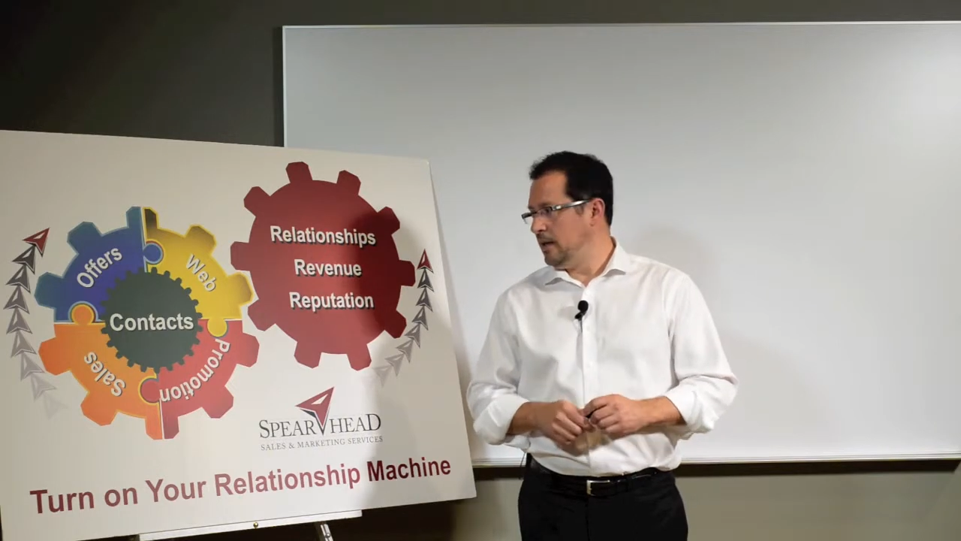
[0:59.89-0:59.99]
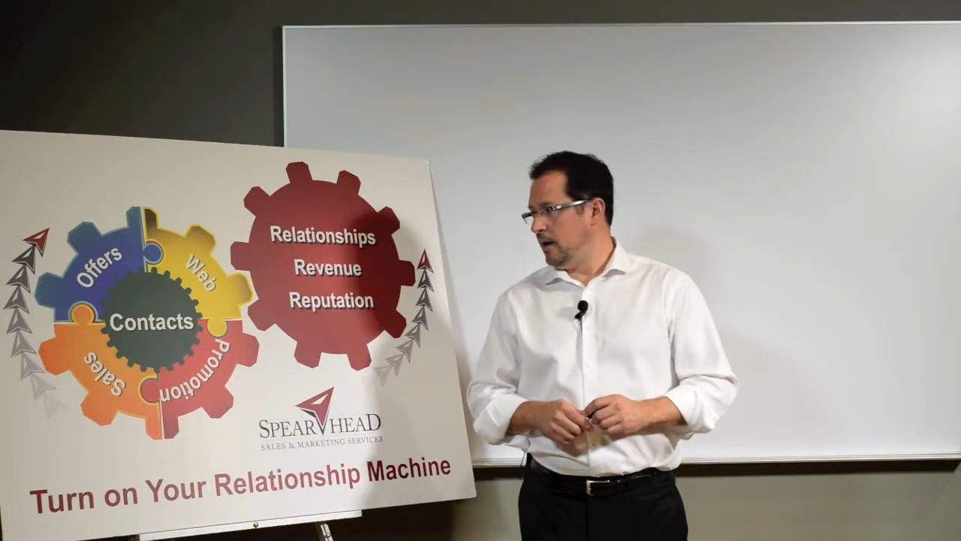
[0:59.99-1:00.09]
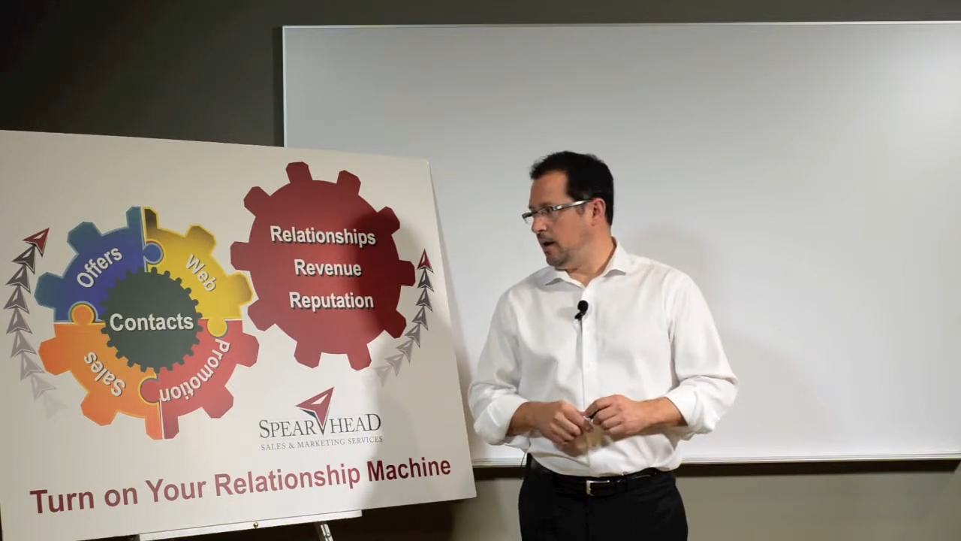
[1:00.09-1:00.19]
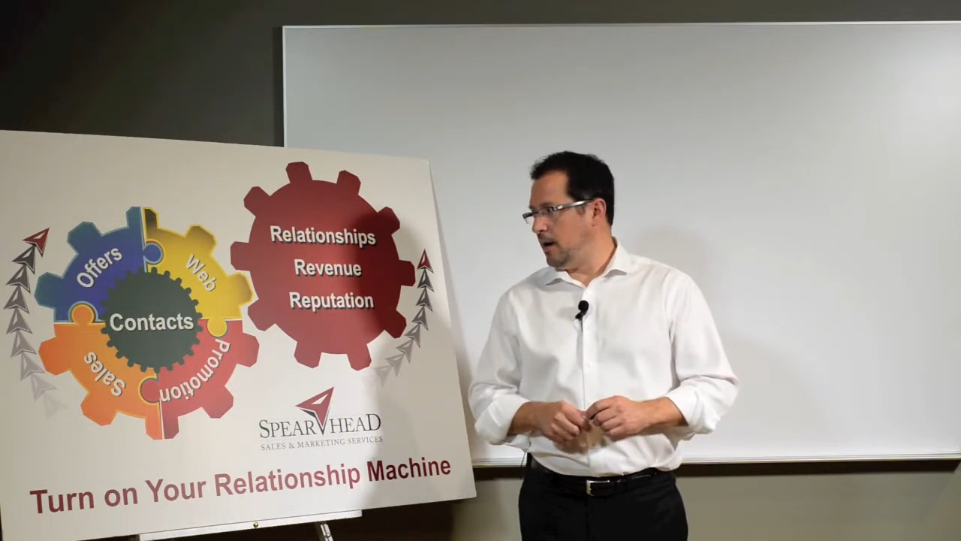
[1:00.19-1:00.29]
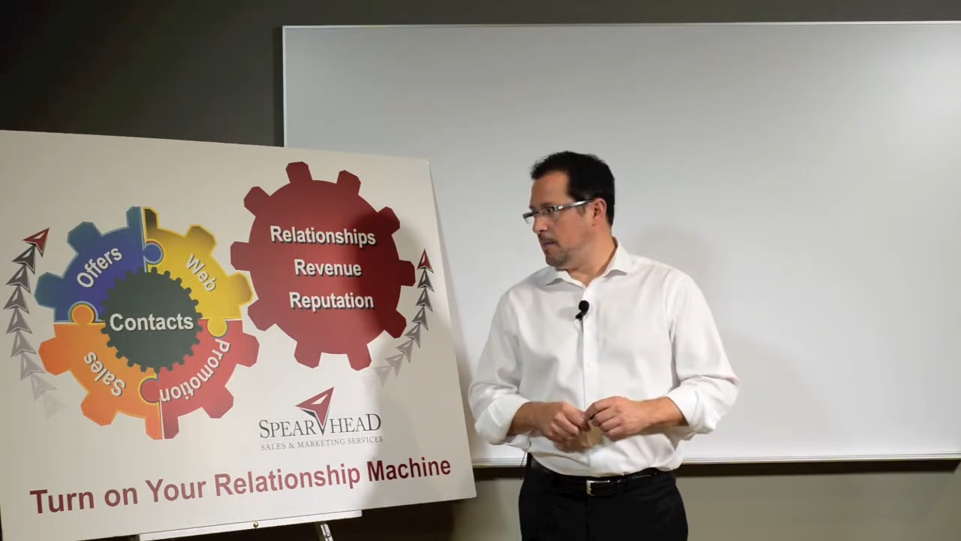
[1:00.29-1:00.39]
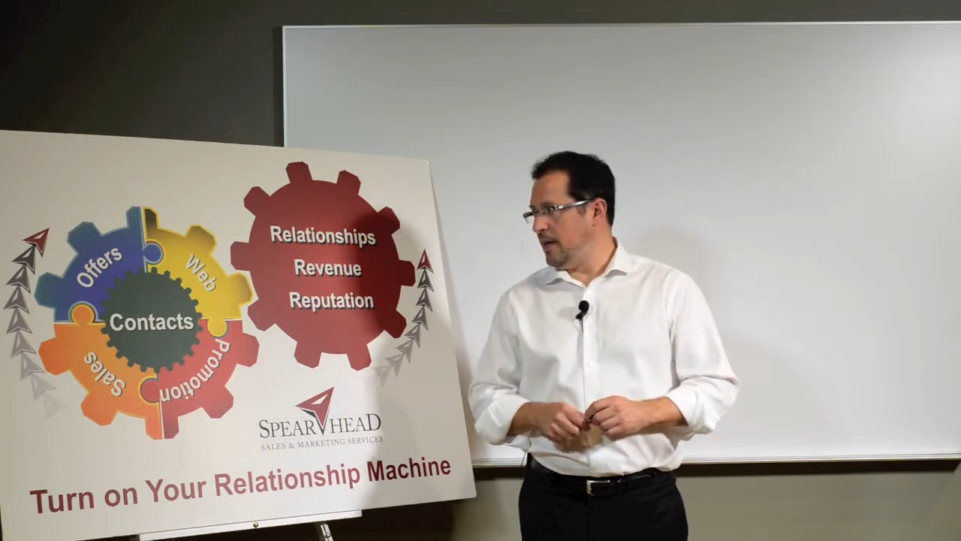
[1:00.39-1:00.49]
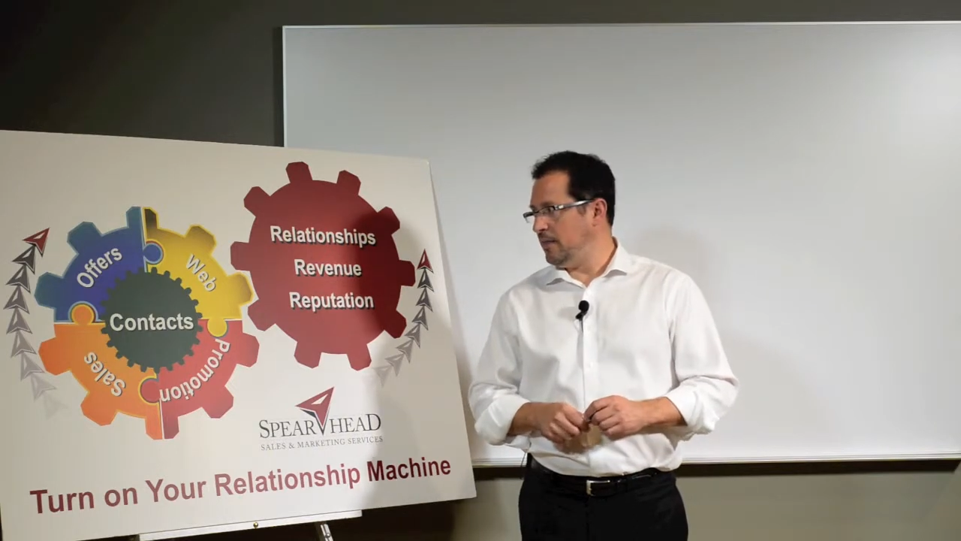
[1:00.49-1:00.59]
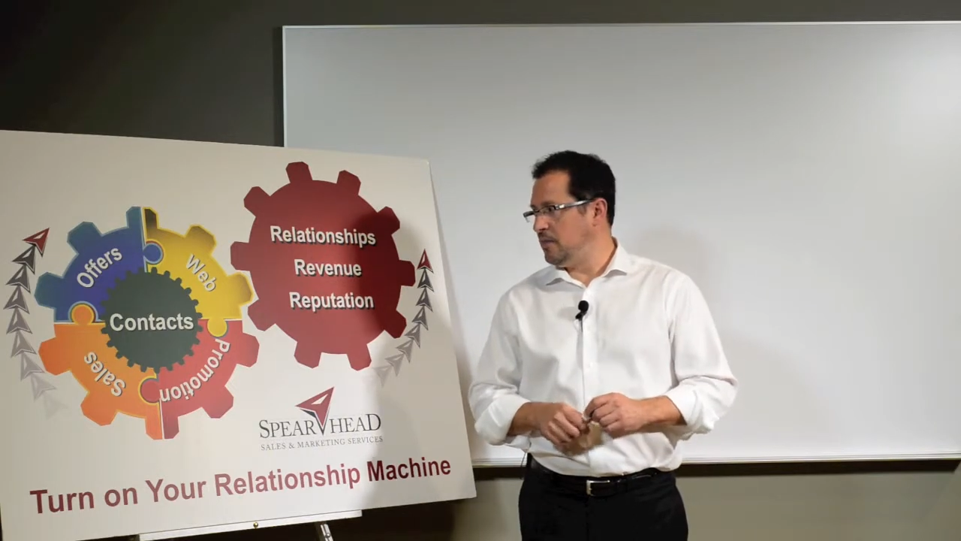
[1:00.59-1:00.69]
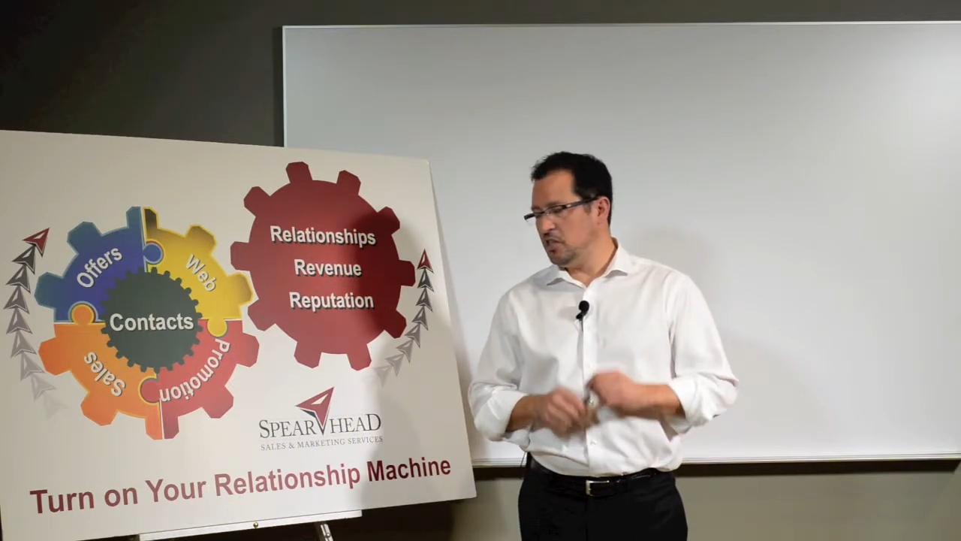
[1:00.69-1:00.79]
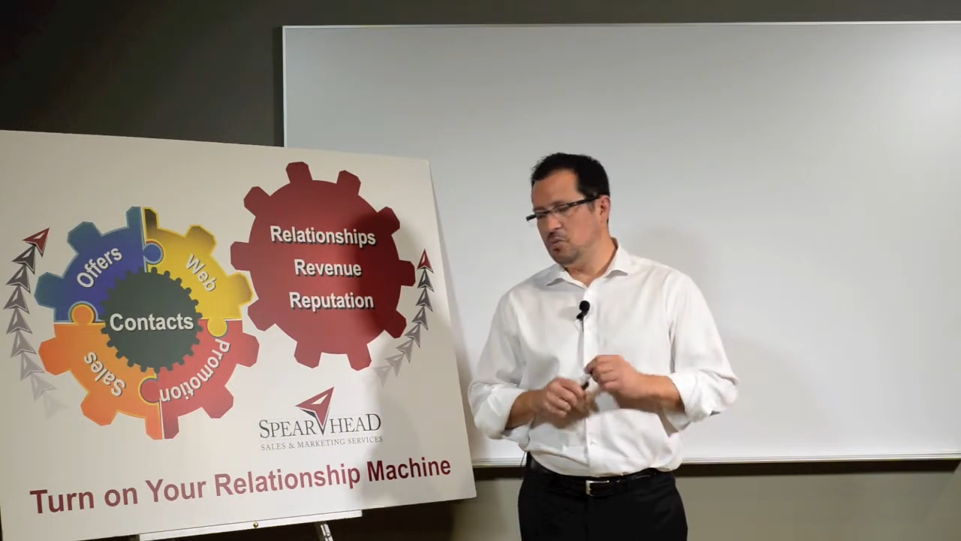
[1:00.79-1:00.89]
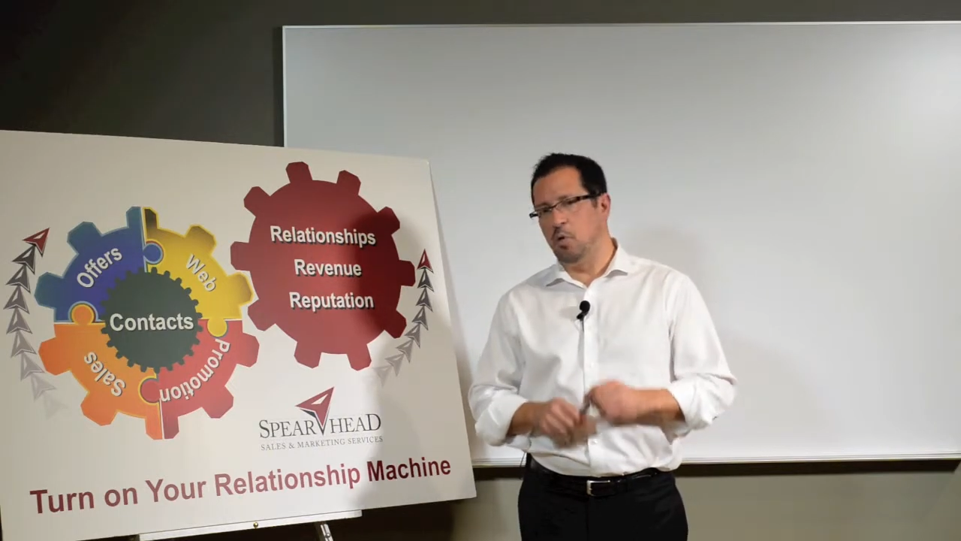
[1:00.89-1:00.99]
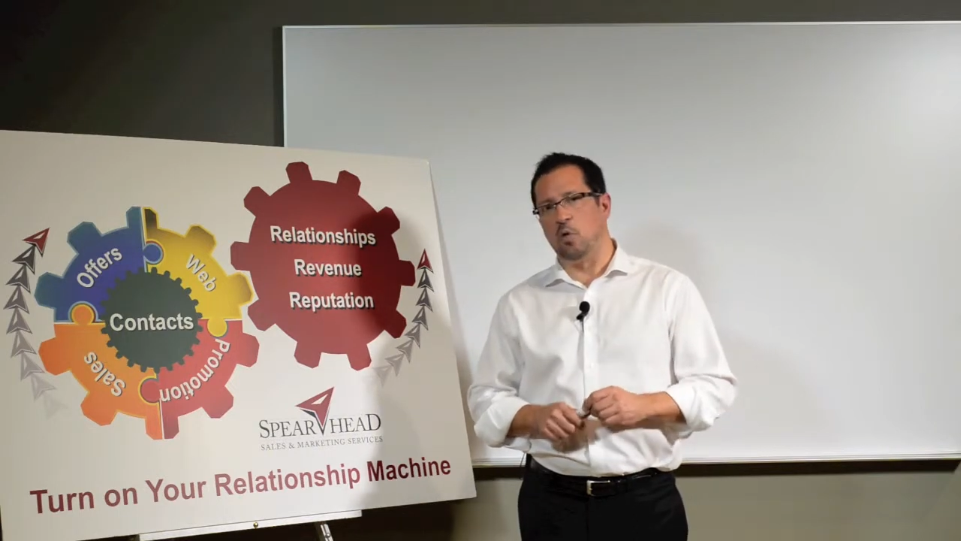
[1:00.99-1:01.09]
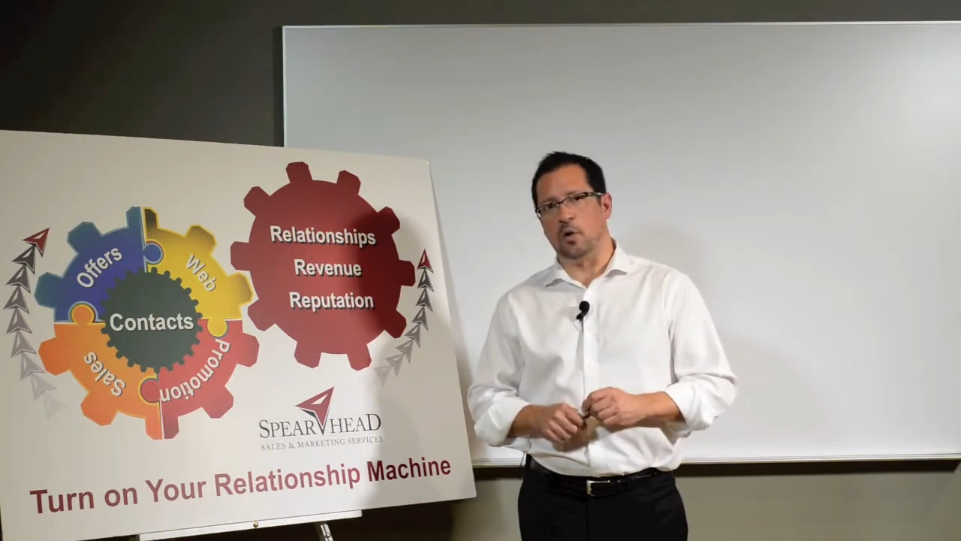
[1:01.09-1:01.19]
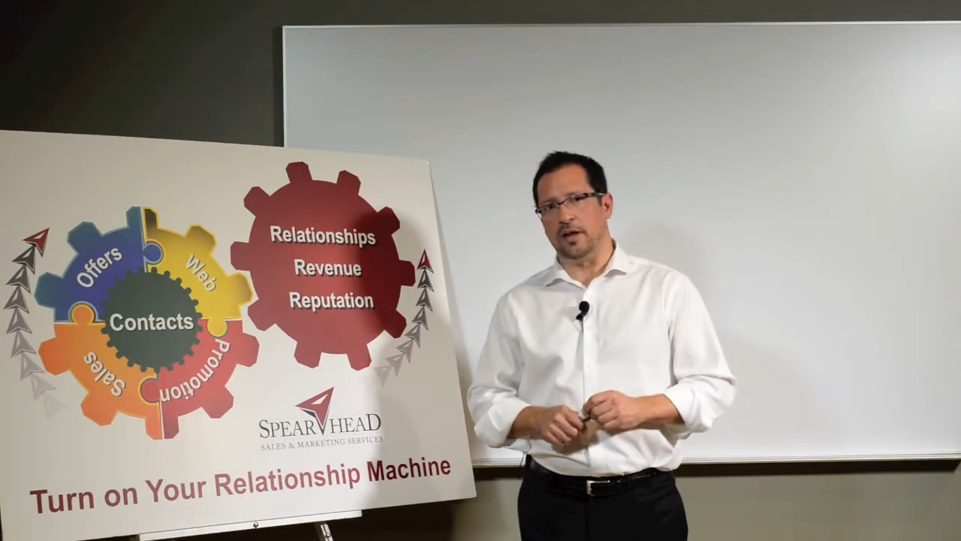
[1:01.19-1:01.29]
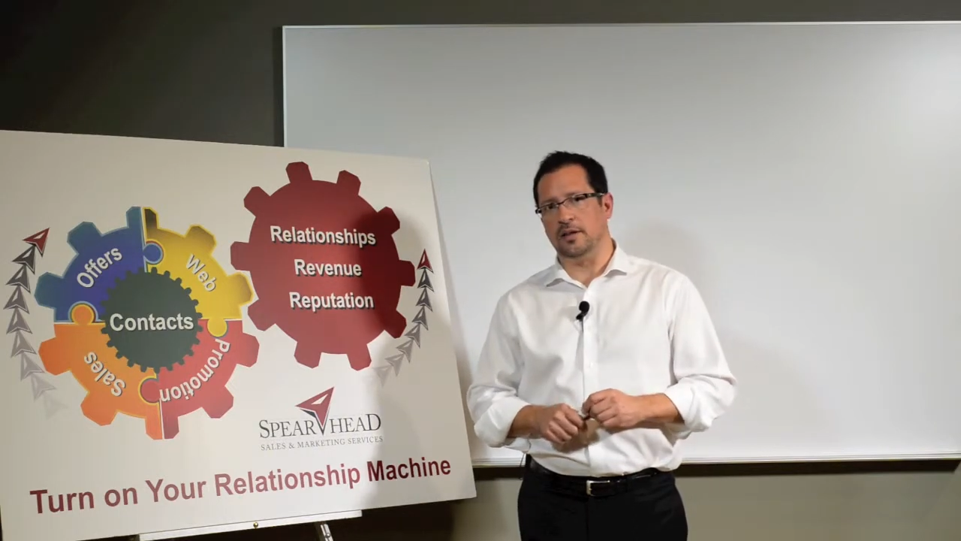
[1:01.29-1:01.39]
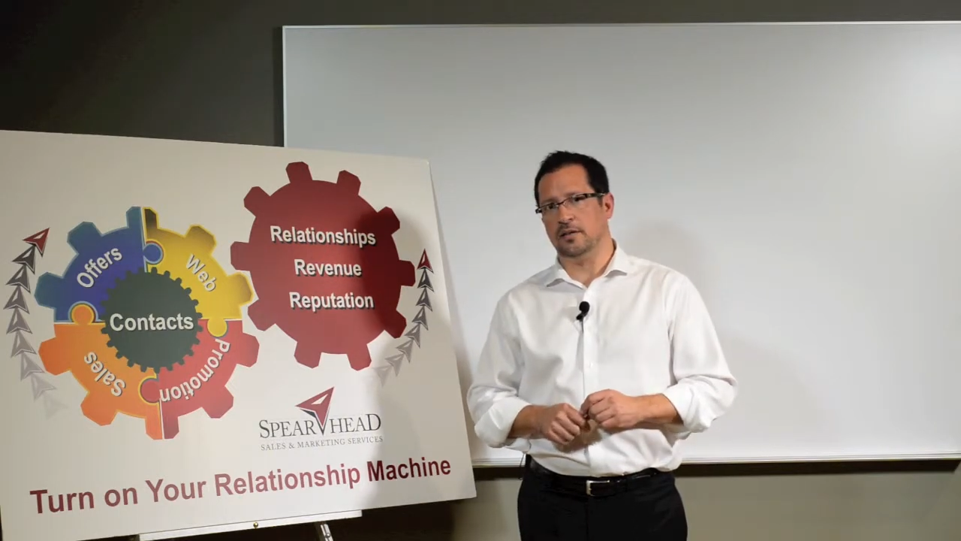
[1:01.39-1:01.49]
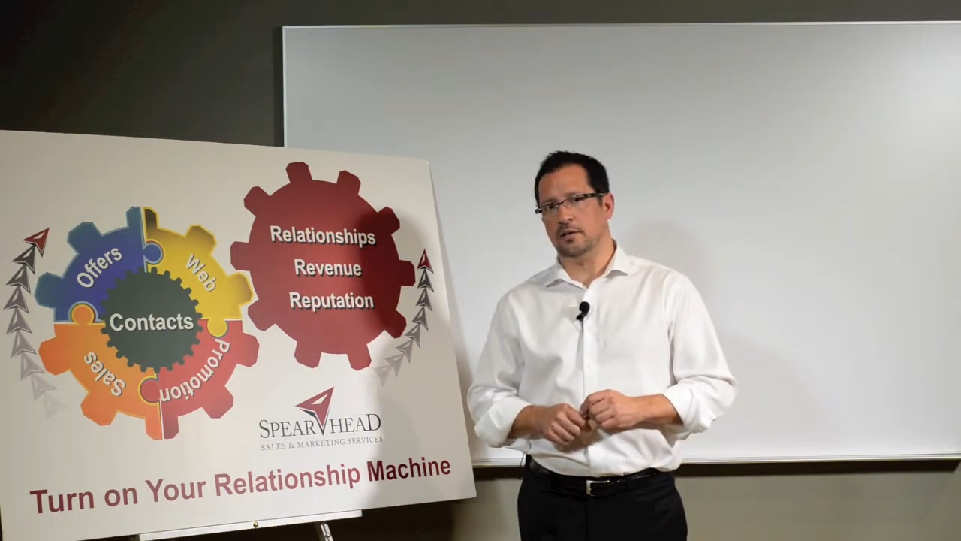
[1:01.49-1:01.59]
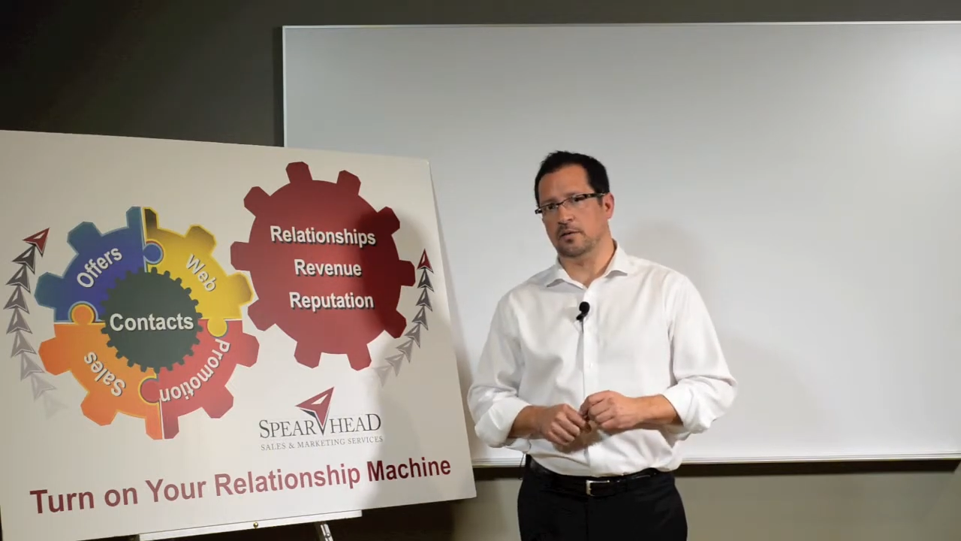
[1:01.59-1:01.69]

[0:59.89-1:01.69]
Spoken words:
At this point,